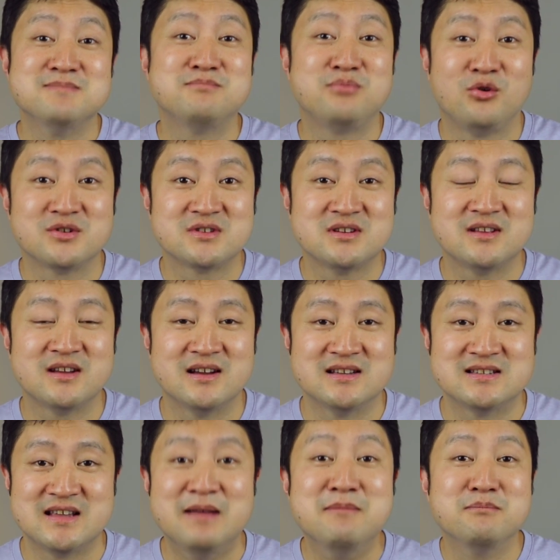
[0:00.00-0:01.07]
important
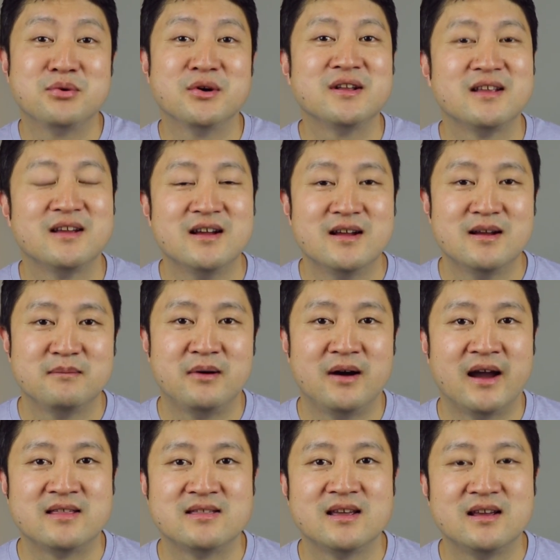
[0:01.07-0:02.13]
as input. But
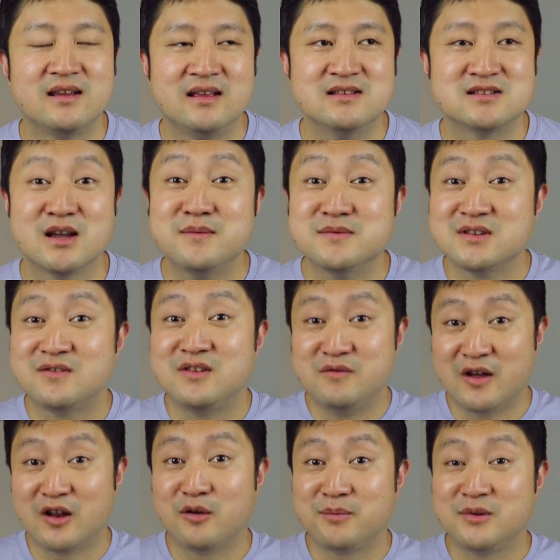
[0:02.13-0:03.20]
I think in terms of
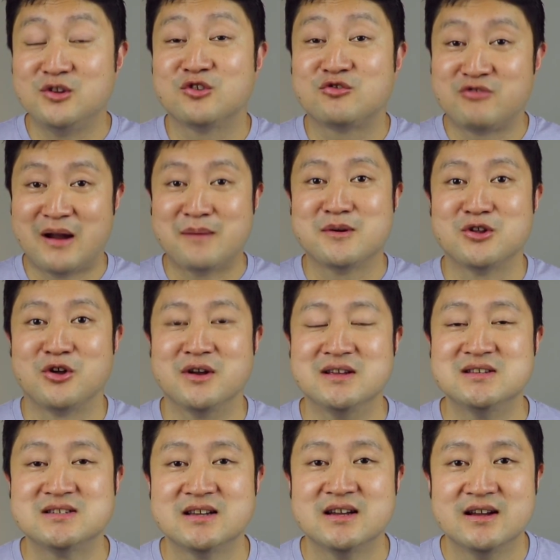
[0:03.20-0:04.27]
developing your grammar
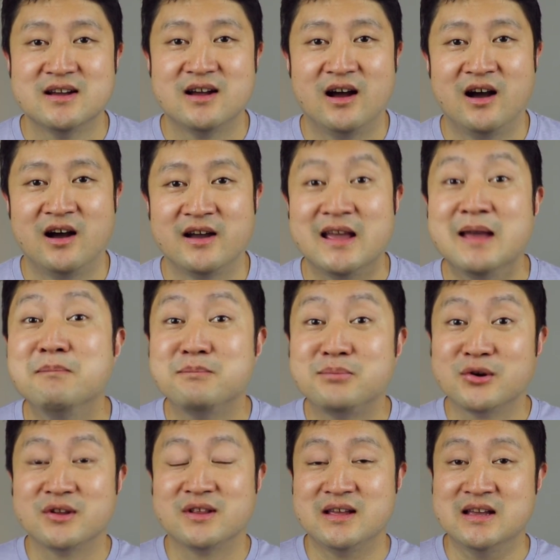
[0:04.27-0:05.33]
knowledge,
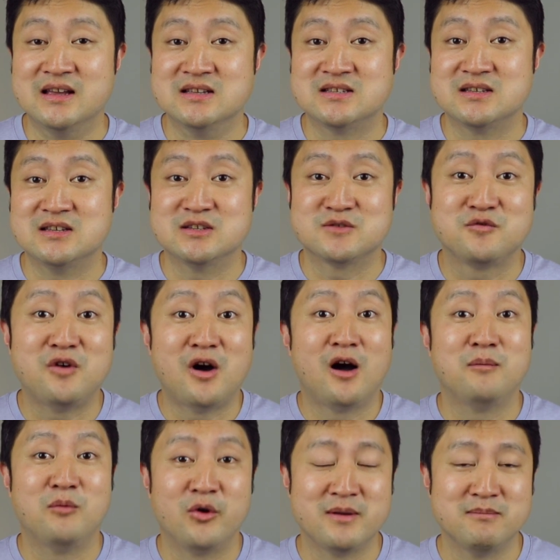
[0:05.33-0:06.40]
input is
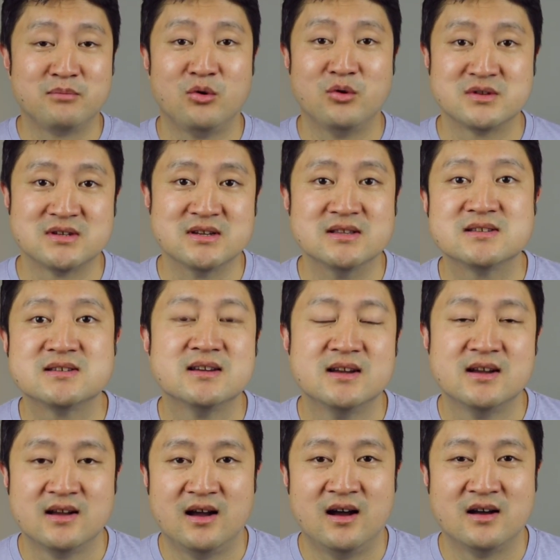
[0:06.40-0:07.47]
far more important.
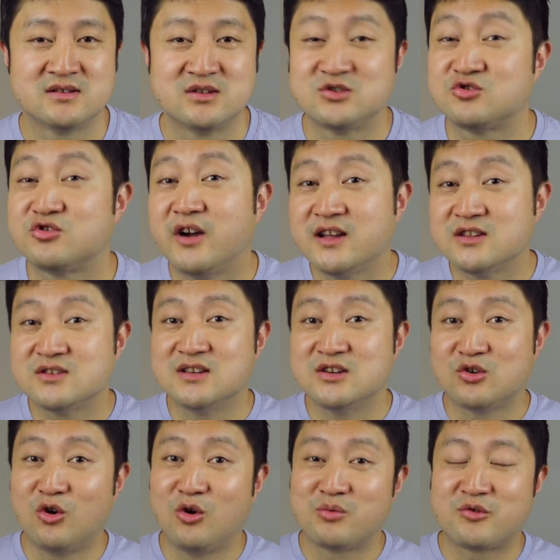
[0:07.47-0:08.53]
So try to
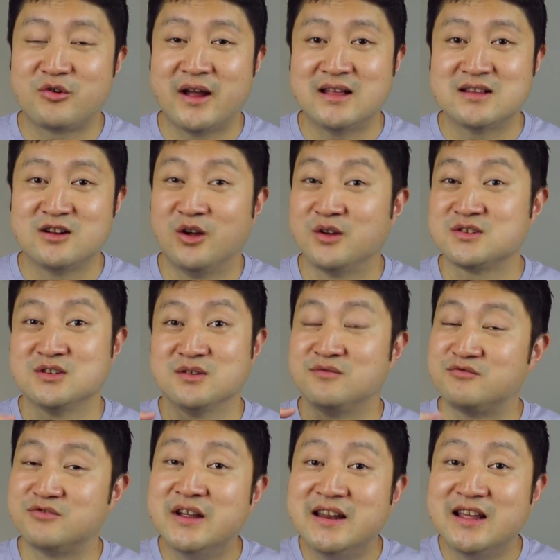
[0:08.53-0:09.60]
incorporate lots
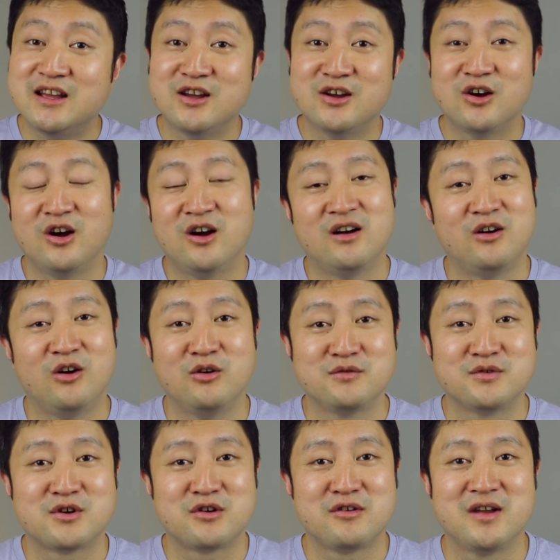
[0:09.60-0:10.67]
of reading
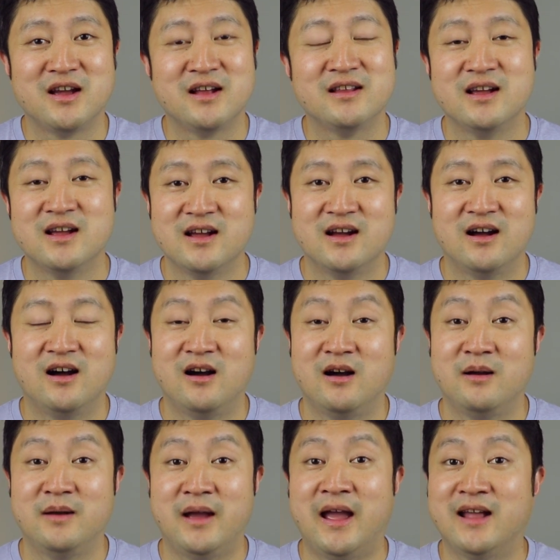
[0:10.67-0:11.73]
of Korean,
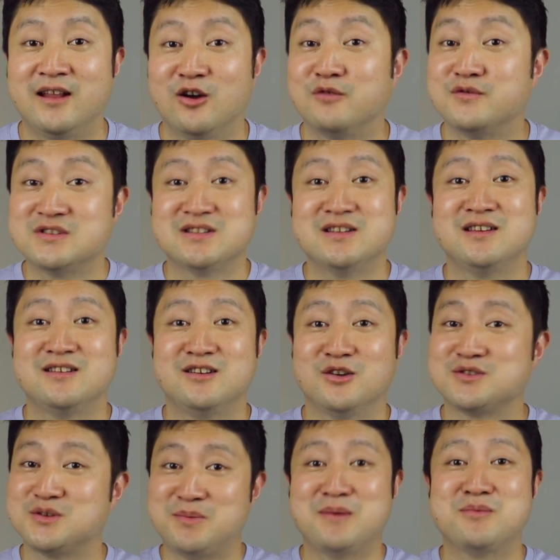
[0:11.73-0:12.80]
and obviously
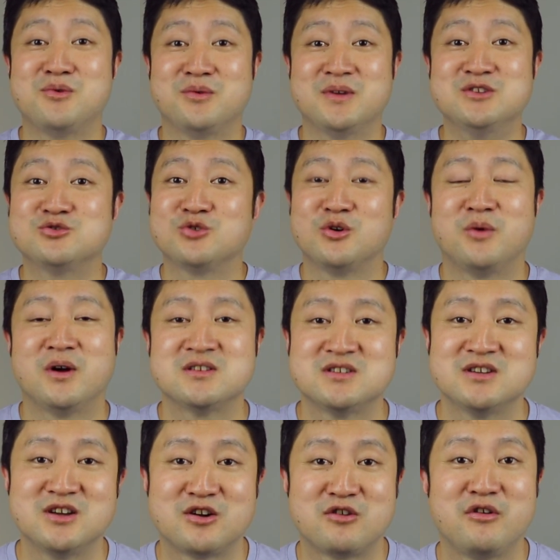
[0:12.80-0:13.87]
lots of people enjoy
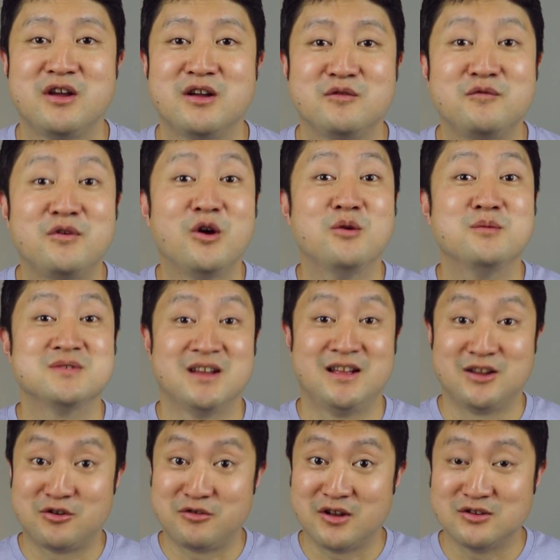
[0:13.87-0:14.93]
watching Korean films
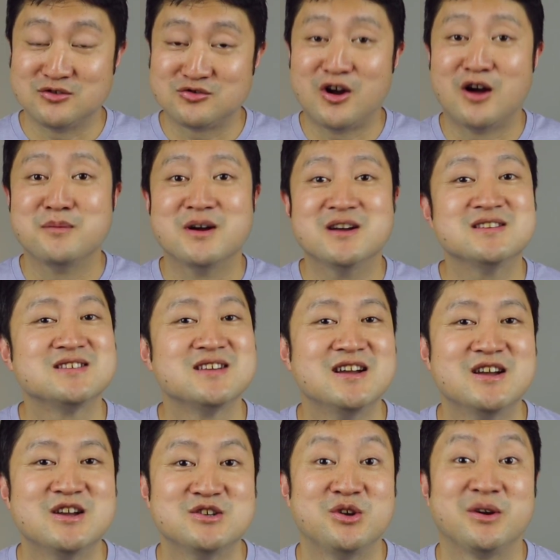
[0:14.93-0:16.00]
and Korean dramas,
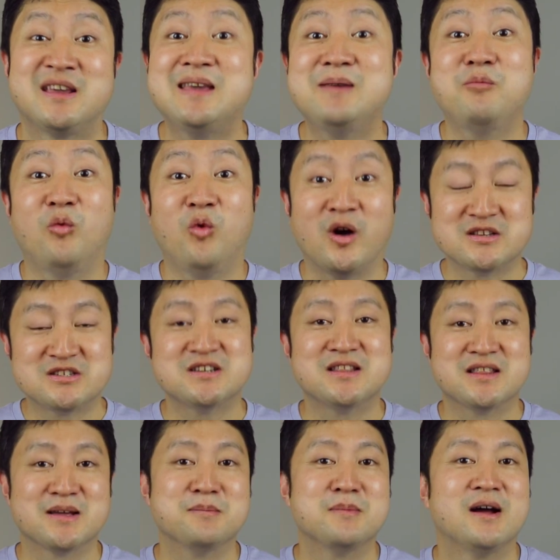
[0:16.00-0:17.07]
so keep
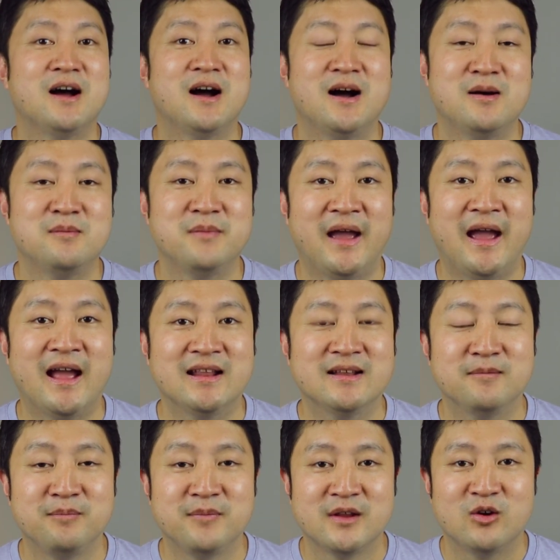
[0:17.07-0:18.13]
watching them,
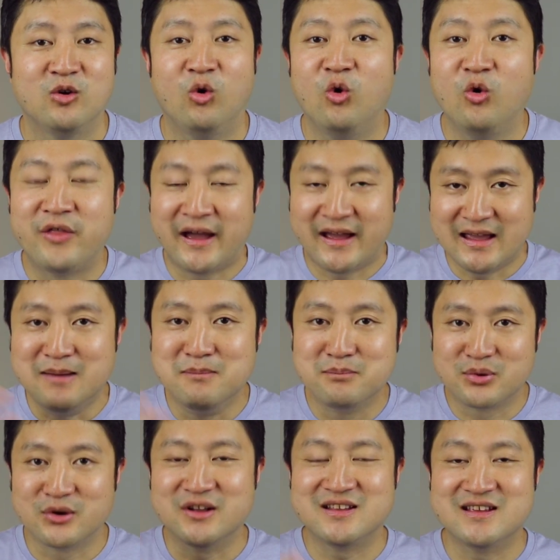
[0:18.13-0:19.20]
and all that
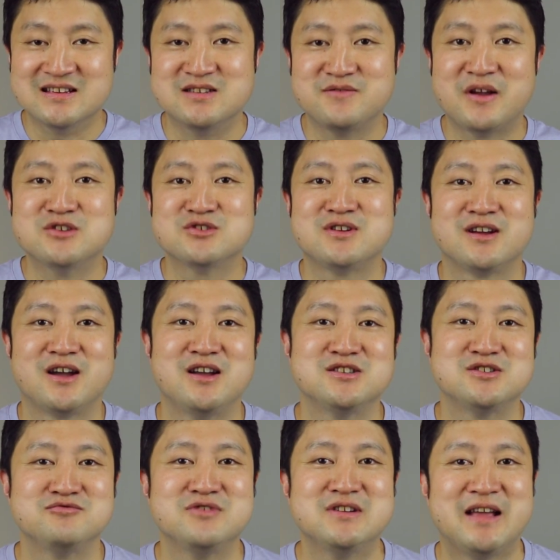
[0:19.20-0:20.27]
input is eventually going
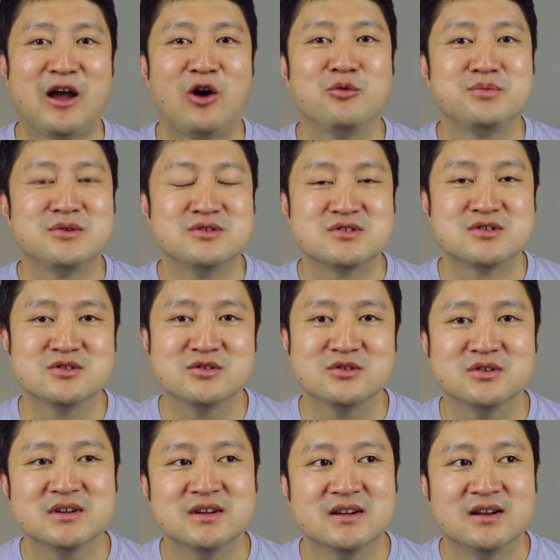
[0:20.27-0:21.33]
to really help you to